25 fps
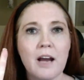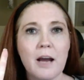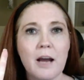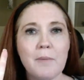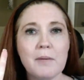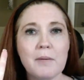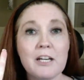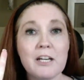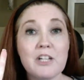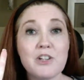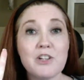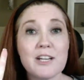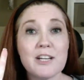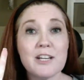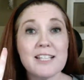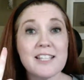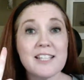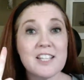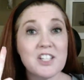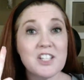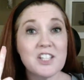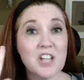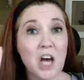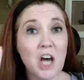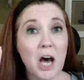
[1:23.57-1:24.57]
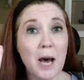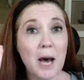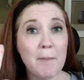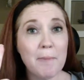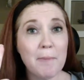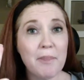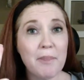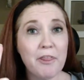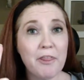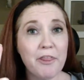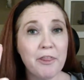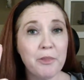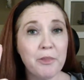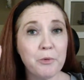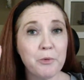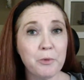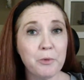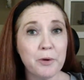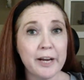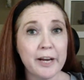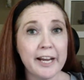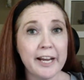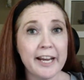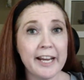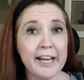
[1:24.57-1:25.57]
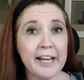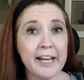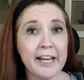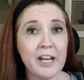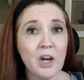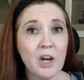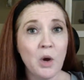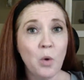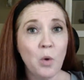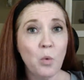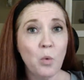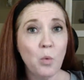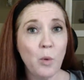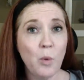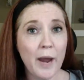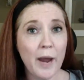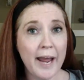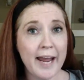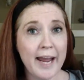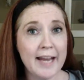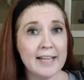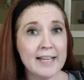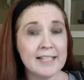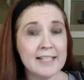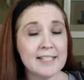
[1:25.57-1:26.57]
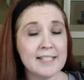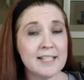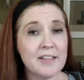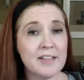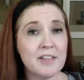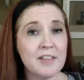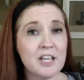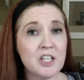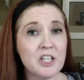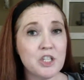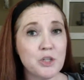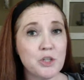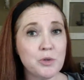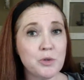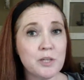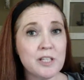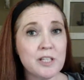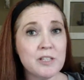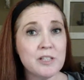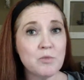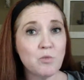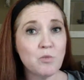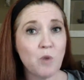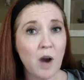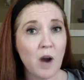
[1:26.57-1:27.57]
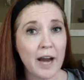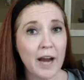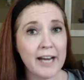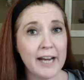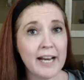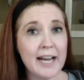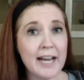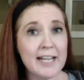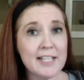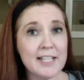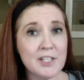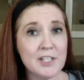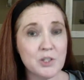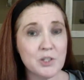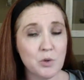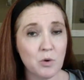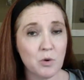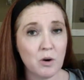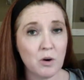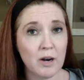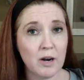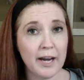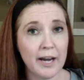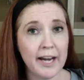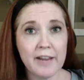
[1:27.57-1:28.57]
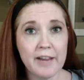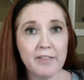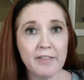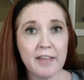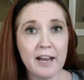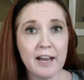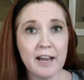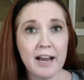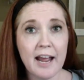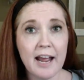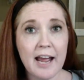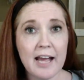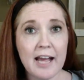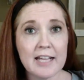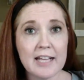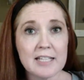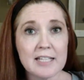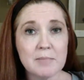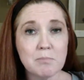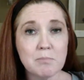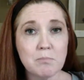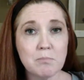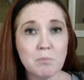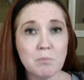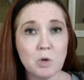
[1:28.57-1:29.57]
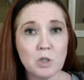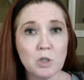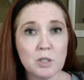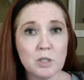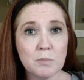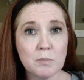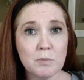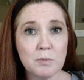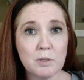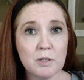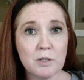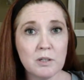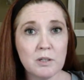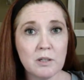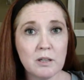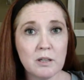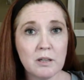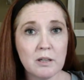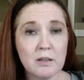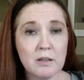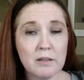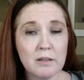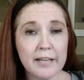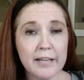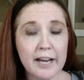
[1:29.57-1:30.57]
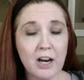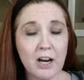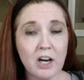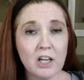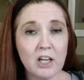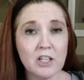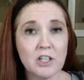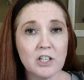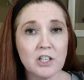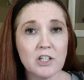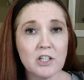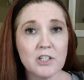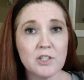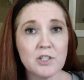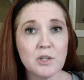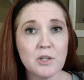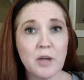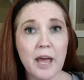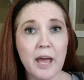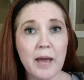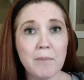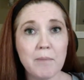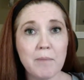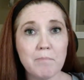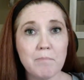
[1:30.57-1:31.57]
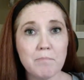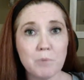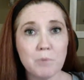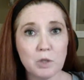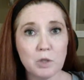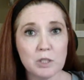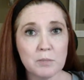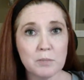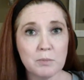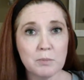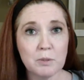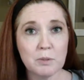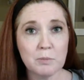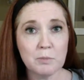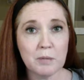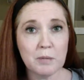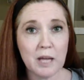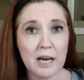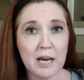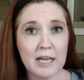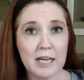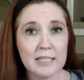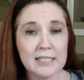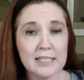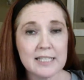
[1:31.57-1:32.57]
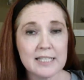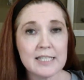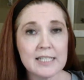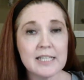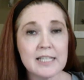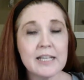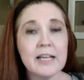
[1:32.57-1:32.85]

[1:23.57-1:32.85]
I'm going to address the top 3 ways that you can write a story that has multiple characters and multiple plots